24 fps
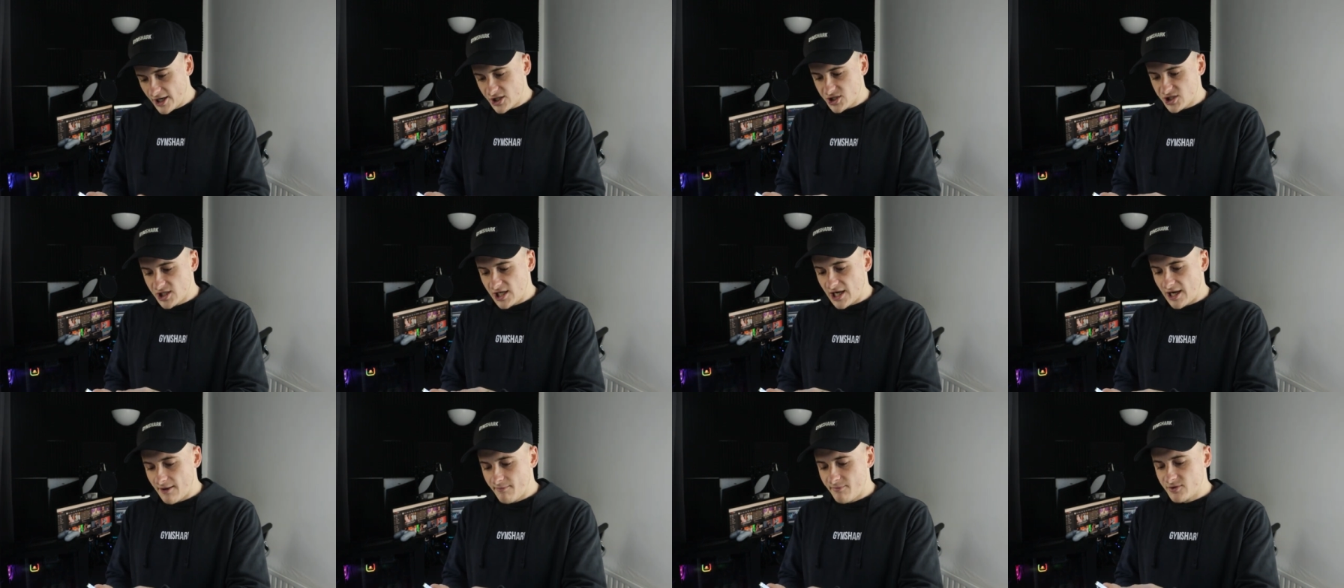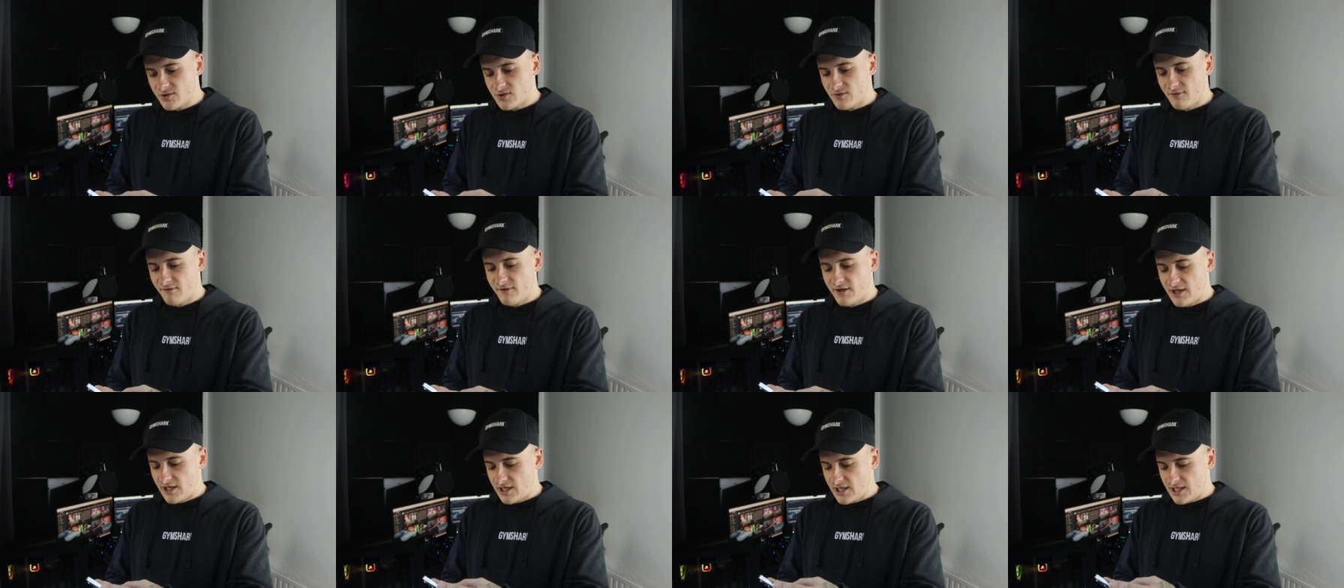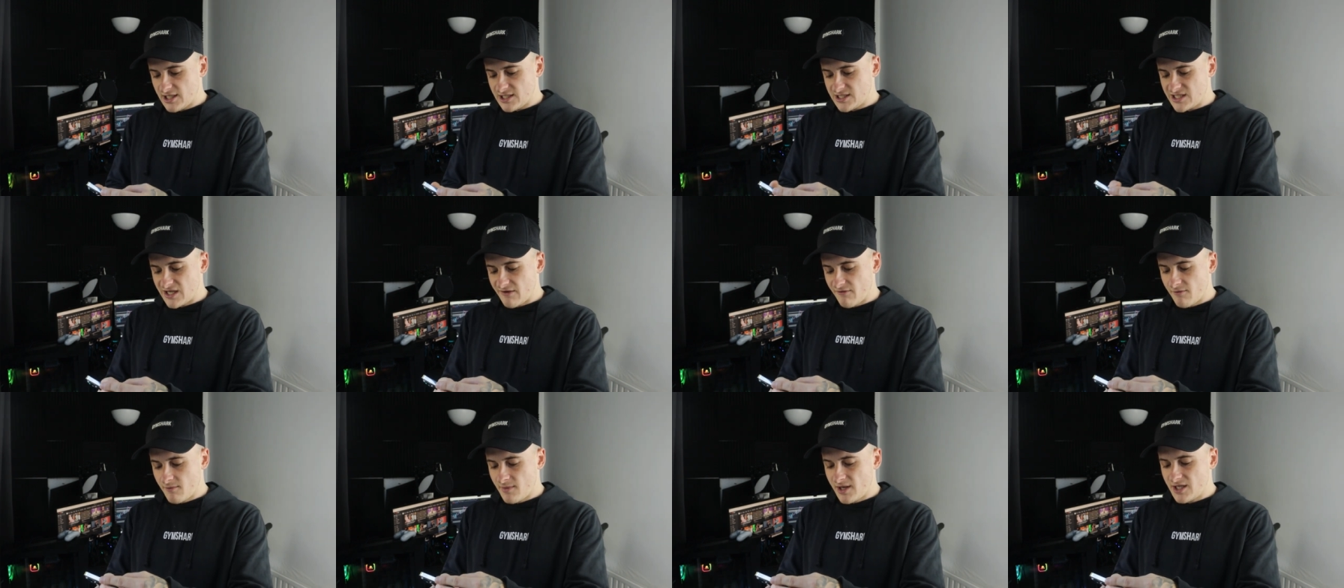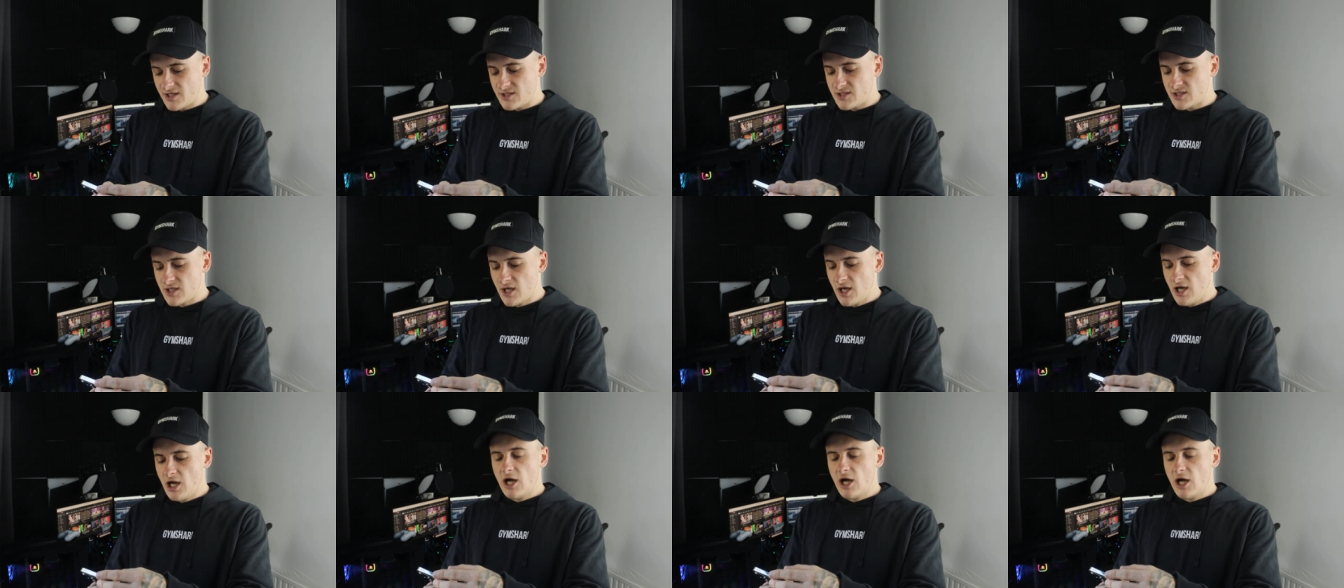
actually happens within the next seven minutes.